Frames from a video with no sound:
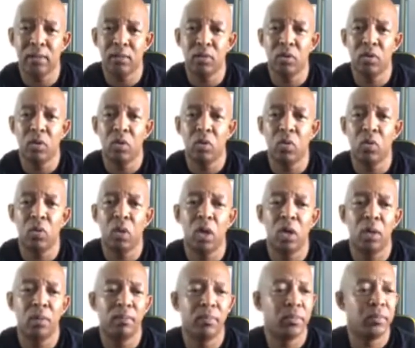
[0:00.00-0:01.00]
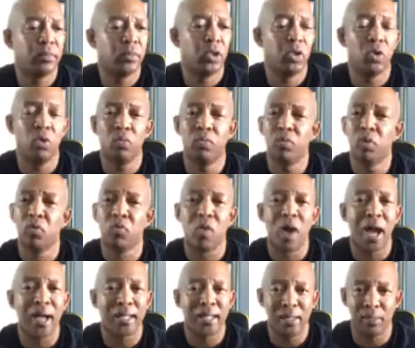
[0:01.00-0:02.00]
You know, the
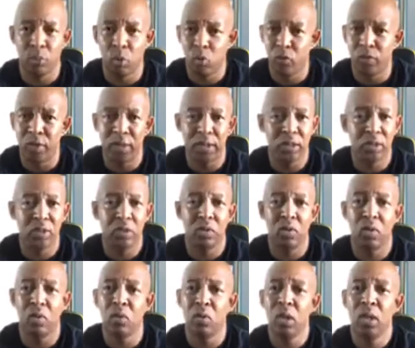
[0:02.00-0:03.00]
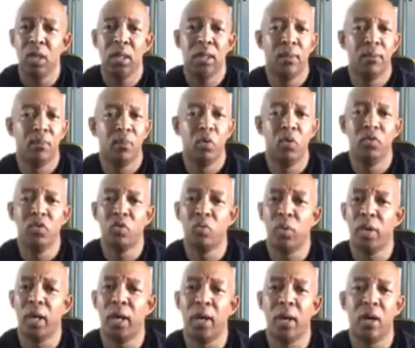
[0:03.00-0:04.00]
Rocky movies. You know, movies
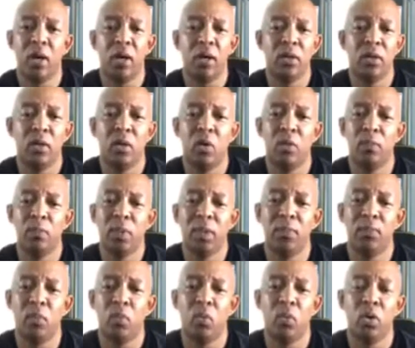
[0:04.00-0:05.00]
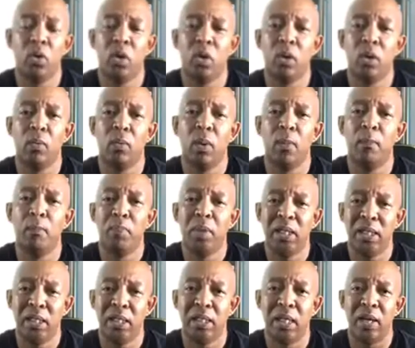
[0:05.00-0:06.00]
where people were
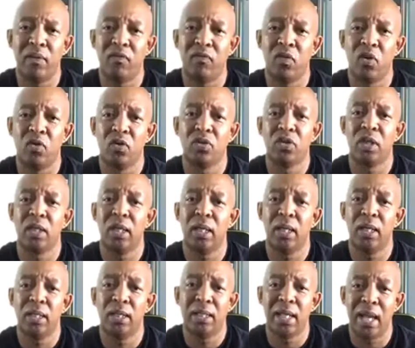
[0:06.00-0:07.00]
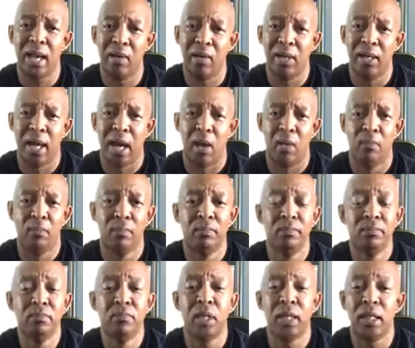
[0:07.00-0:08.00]
beaten at first and down and out,
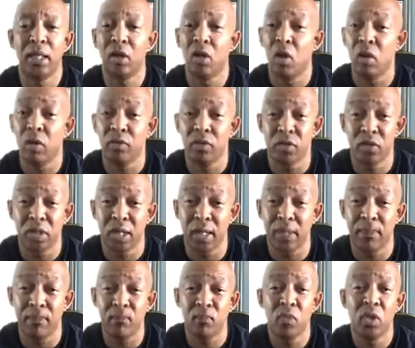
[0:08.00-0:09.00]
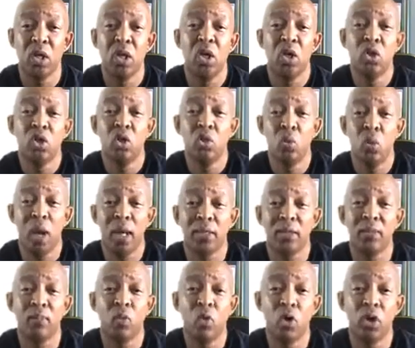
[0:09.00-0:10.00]
and then all of a sudden you watch
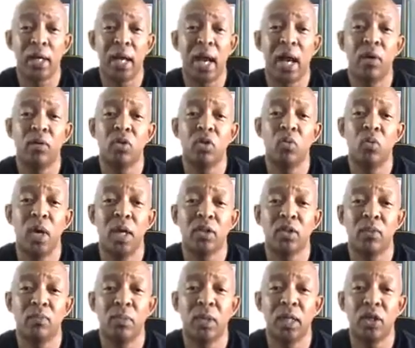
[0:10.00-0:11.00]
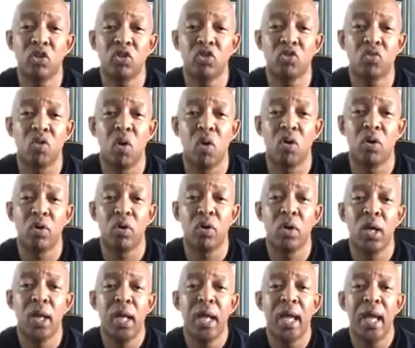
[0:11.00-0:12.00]
them work out. You watch them get stronger,
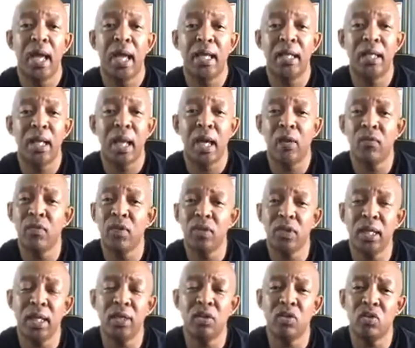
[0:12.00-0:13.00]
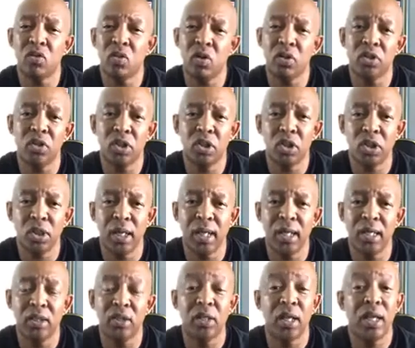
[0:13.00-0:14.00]
and everything starts to
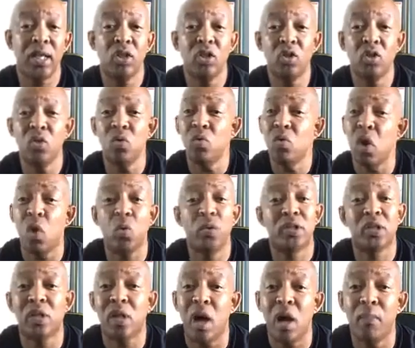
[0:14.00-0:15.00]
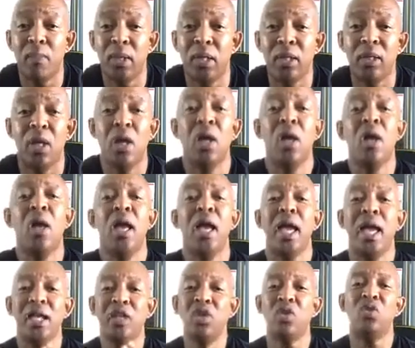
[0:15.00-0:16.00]
change, and you know it's coming,
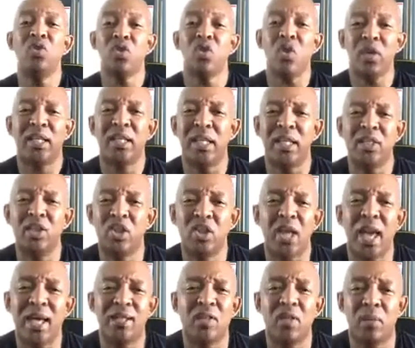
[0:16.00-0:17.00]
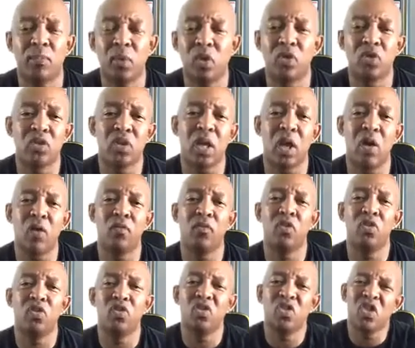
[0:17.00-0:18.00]
and you start getting jazzed up yourself. Your
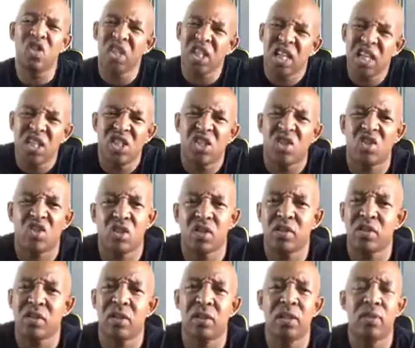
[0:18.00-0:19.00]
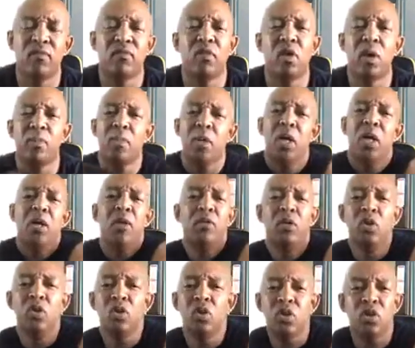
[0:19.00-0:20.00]
skin starts to lift up.
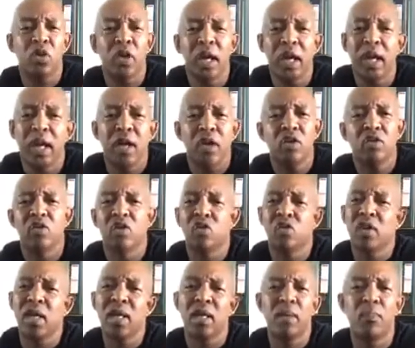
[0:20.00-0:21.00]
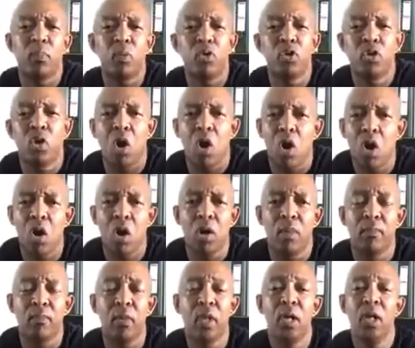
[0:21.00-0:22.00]
Your hairs stand up on your
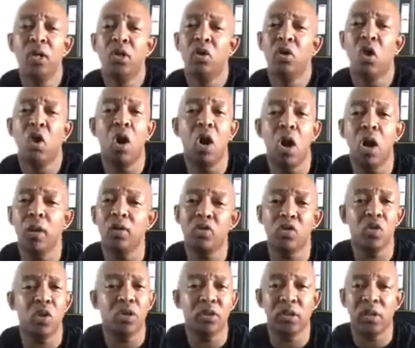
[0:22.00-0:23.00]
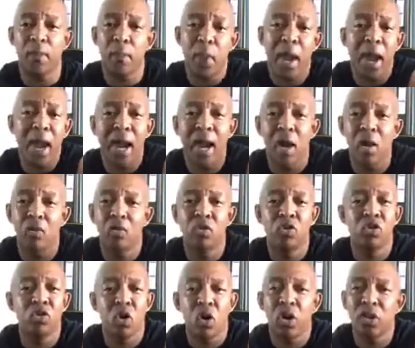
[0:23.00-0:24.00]
arm. Your heart starts to pound. It
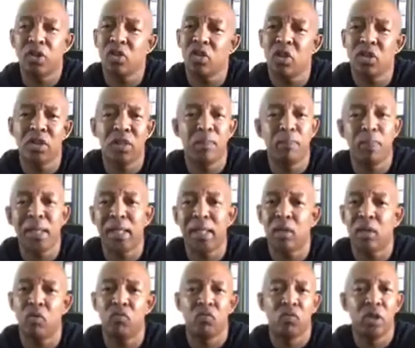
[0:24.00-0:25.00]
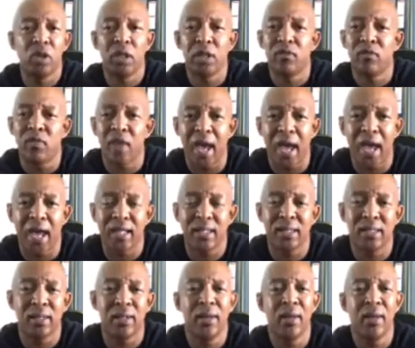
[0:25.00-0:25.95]
starts to beat really fast.